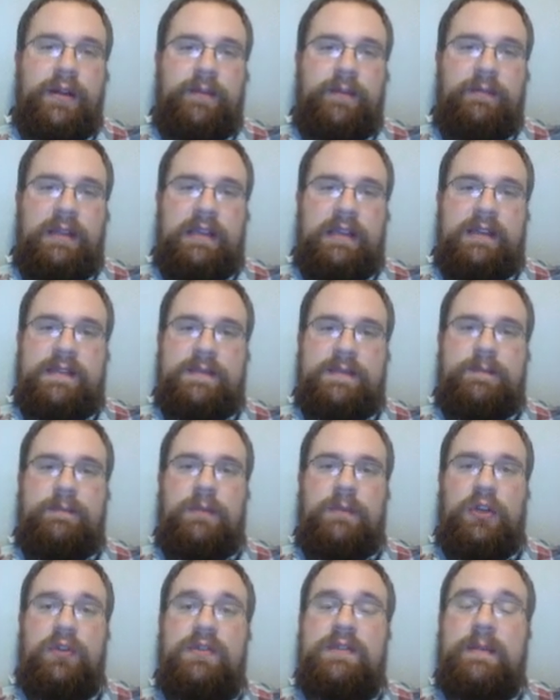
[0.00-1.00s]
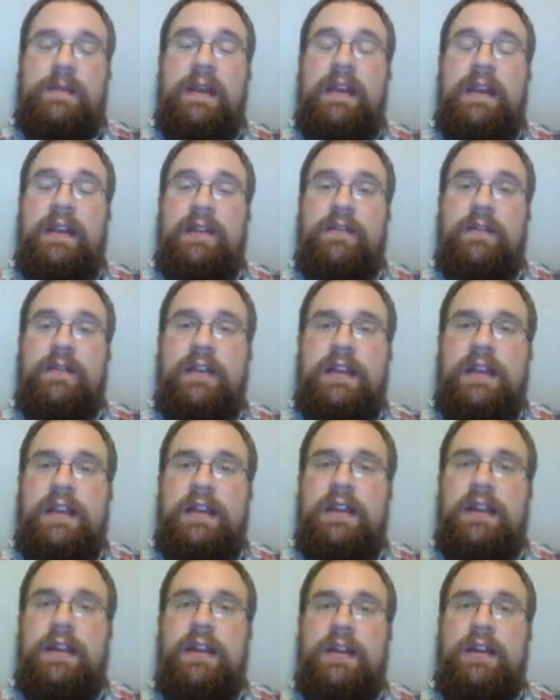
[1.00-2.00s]
Because you spending
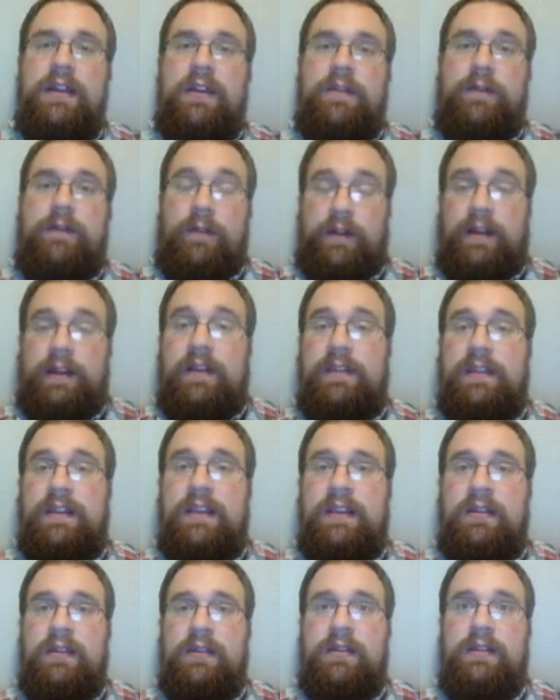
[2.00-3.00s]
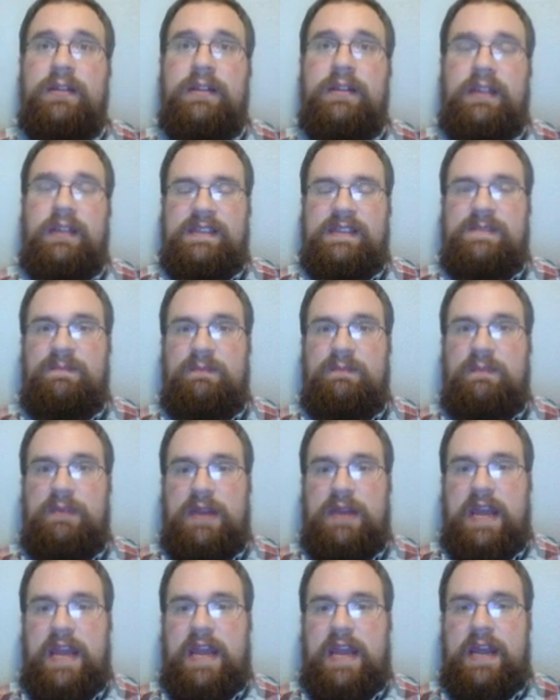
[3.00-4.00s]
3 for nothing is
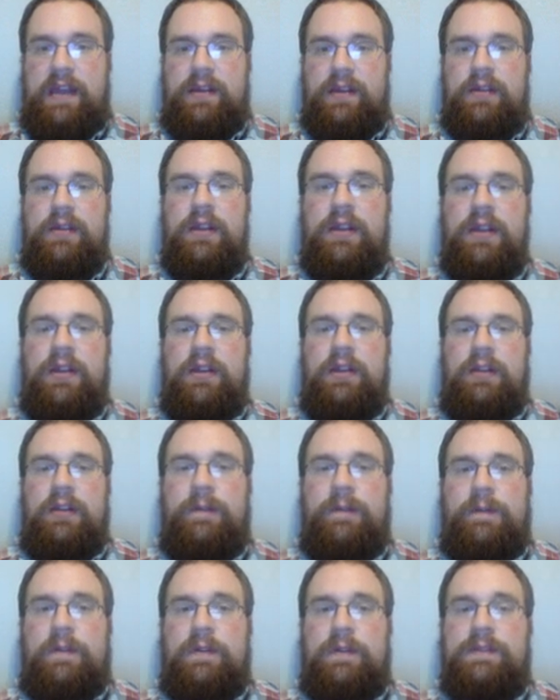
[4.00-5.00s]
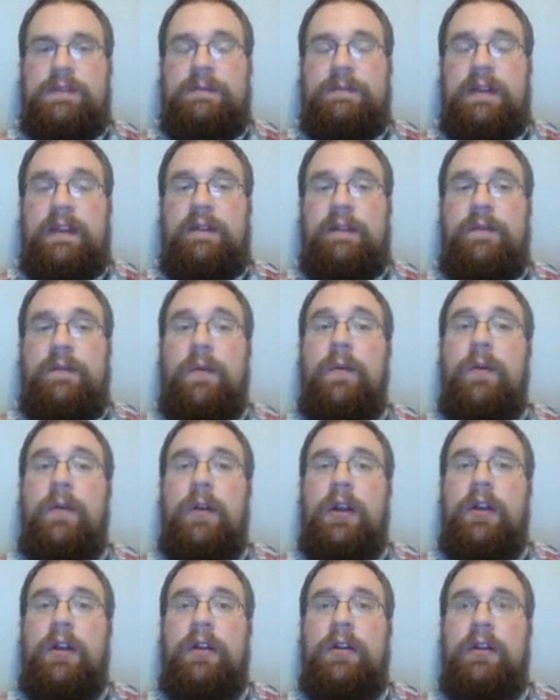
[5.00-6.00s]
bad. Of course, spending
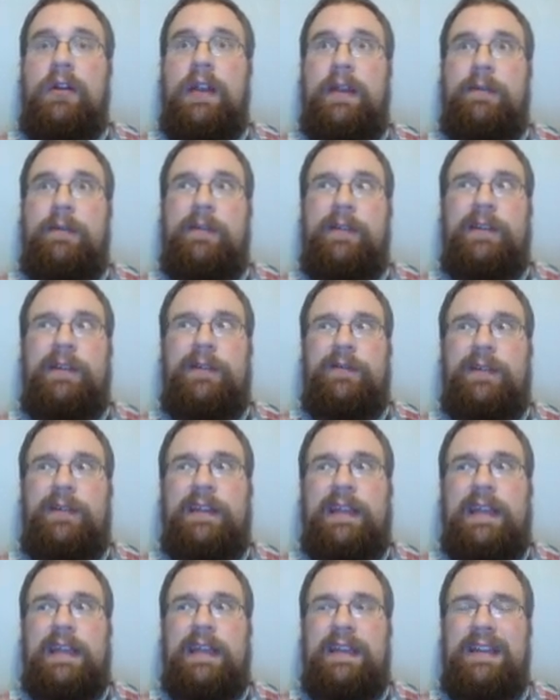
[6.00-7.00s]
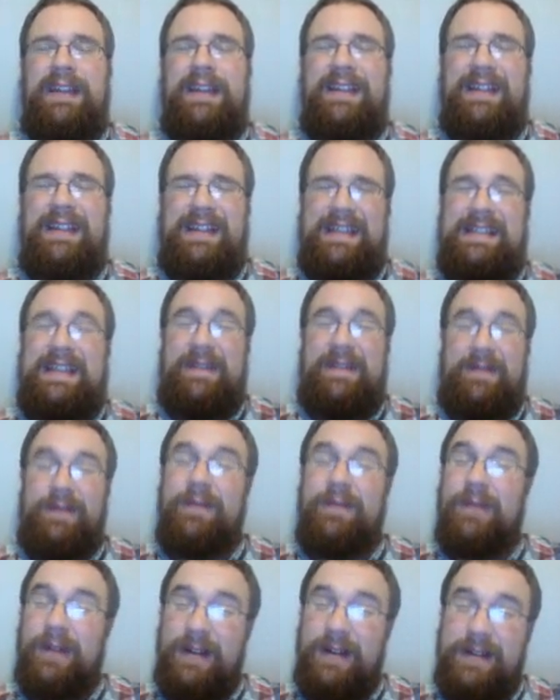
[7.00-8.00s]
4 and rolling the 1 again, it's
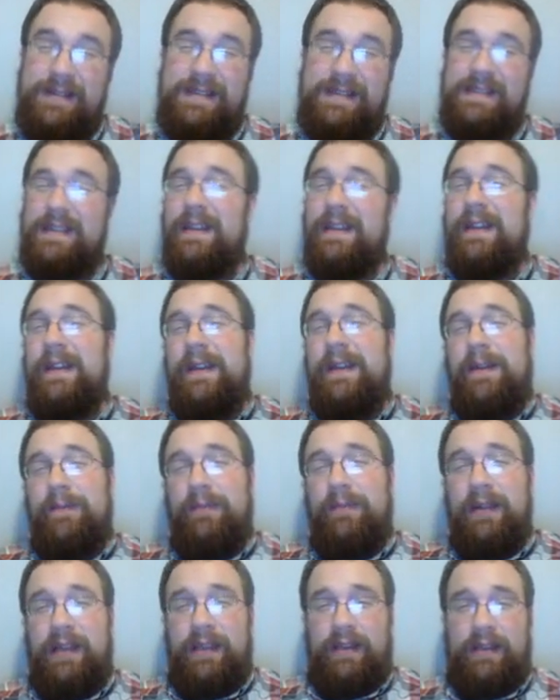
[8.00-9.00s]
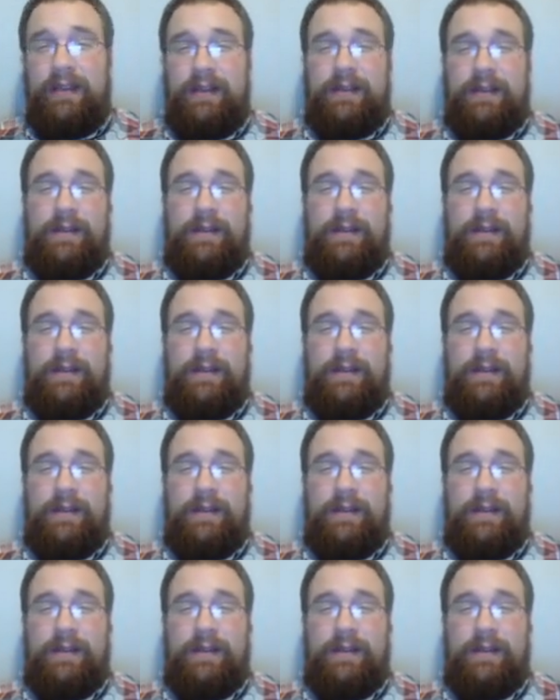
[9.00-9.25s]
even worse. But